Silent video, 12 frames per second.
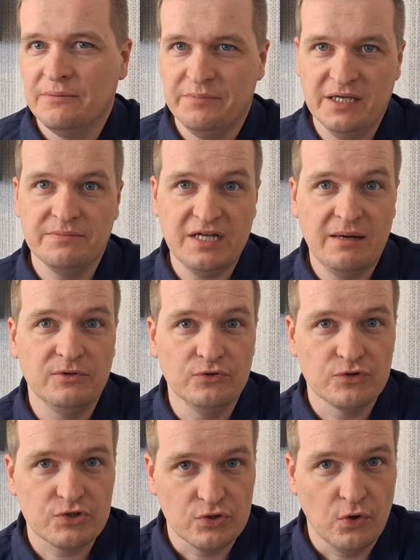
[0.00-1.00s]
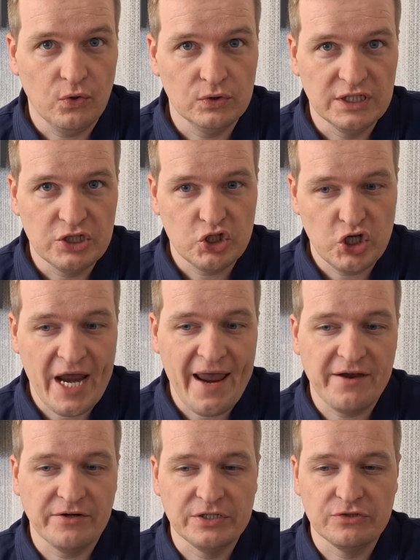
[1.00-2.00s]
B M W sold its
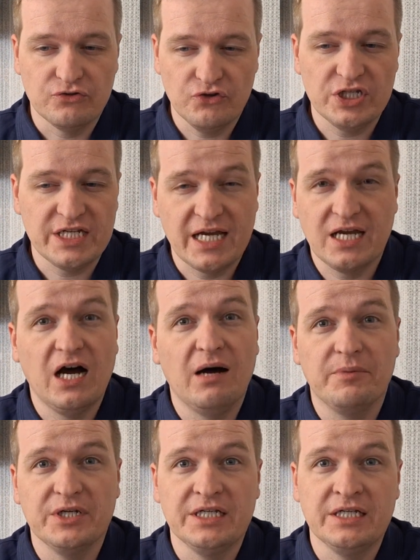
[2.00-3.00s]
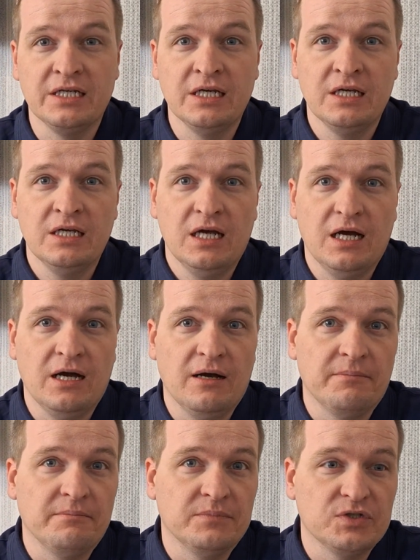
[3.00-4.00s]
share in Tritec company
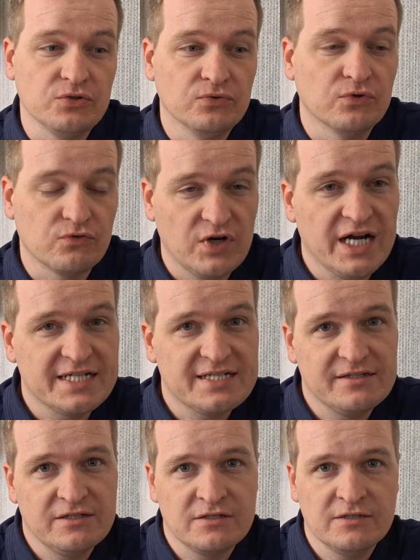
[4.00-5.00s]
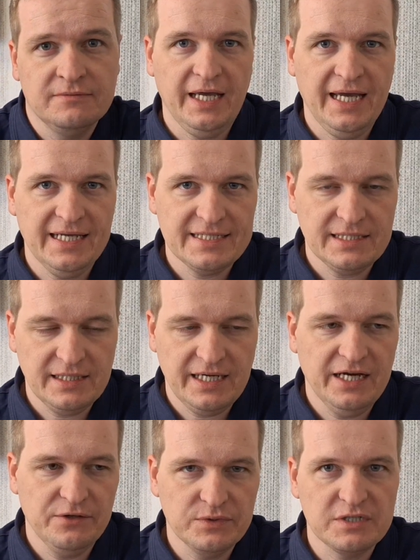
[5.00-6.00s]
um, to Chrysler and
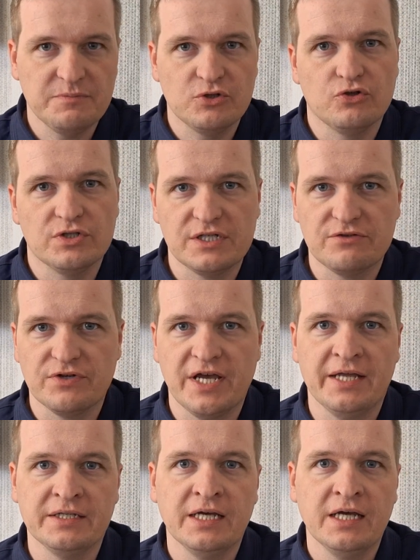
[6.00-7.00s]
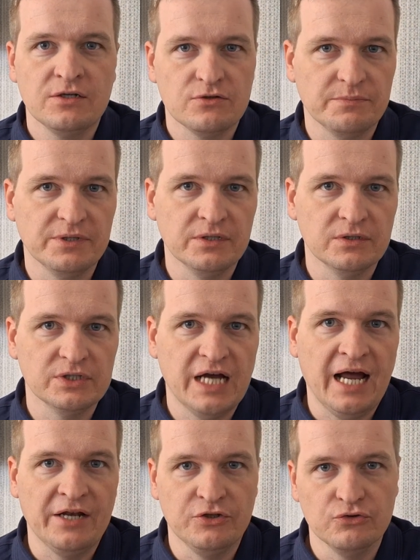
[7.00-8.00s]
aligned with Peugeot Citroen to build
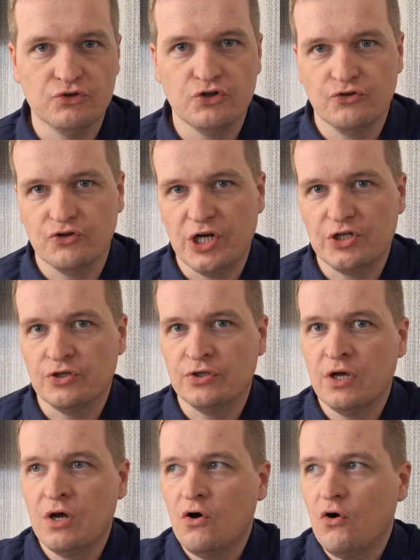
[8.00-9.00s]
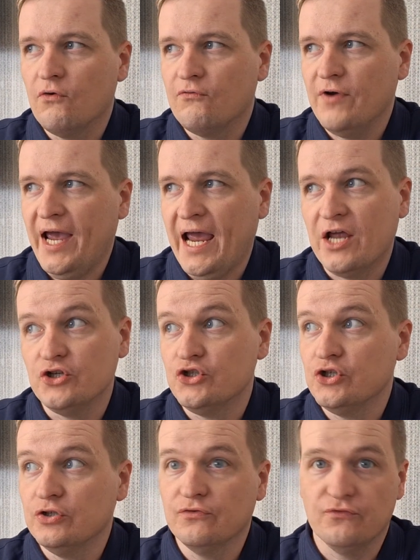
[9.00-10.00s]
a new generation of
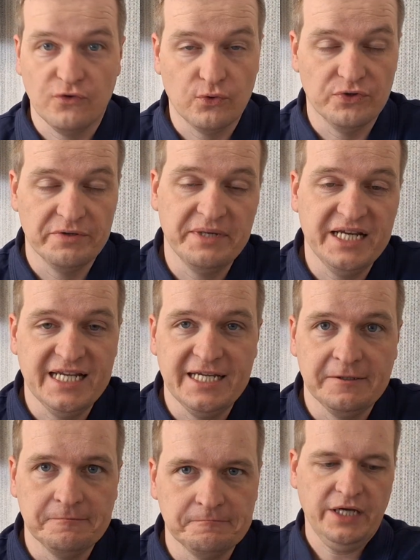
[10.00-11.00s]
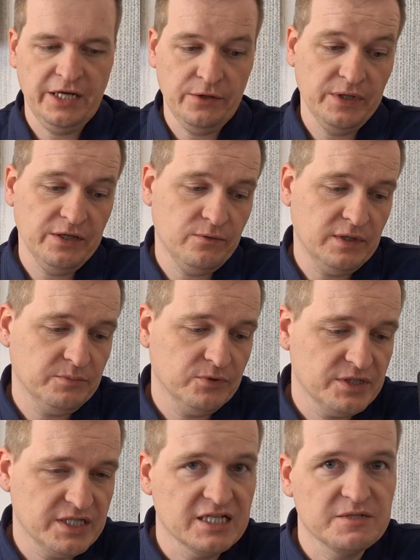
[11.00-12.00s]
engine for the Mini. Anyway, the one
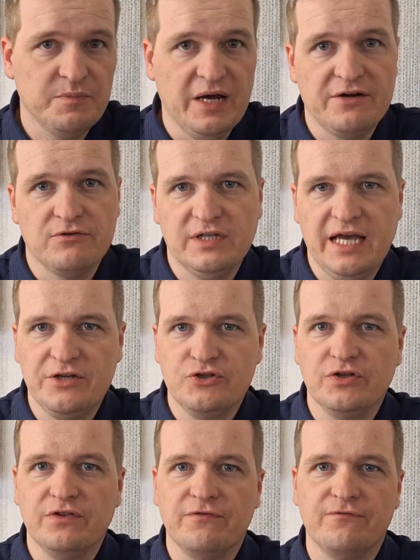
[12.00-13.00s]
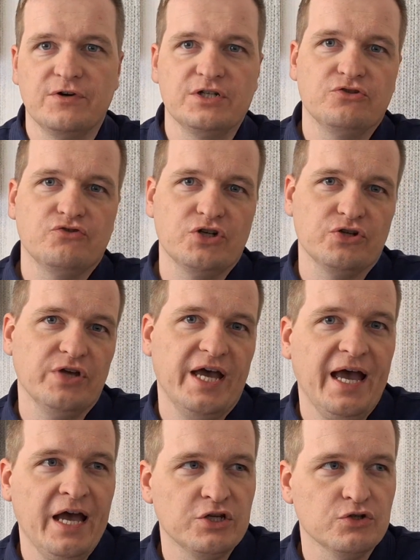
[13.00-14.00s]
point six petrol engine in the first generation
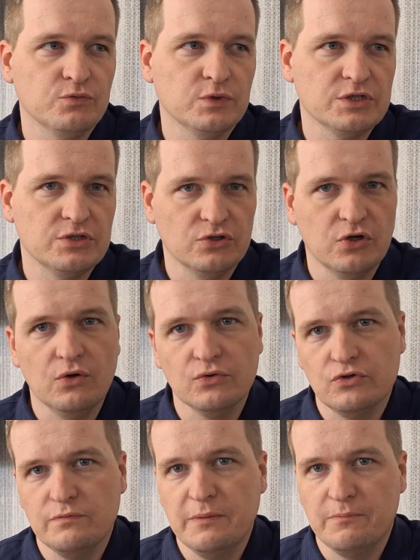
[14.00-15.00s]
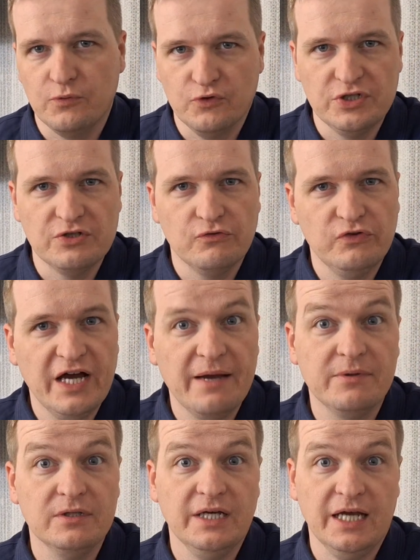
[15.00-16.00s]
Hatch was known to be pretty
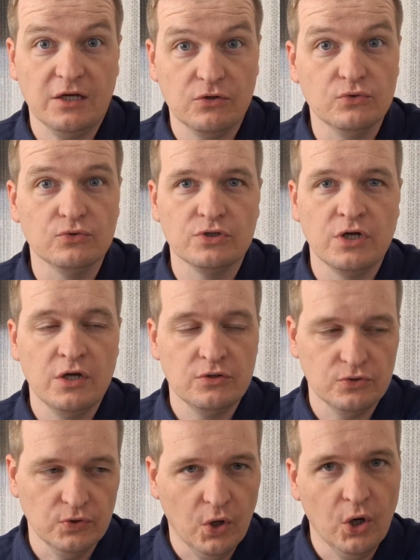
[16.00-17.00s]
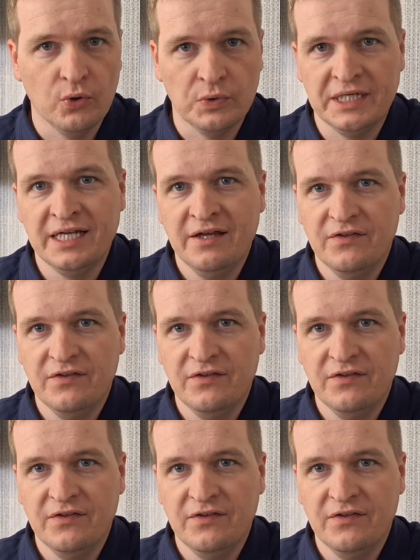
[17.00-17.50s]
reliable and good to own.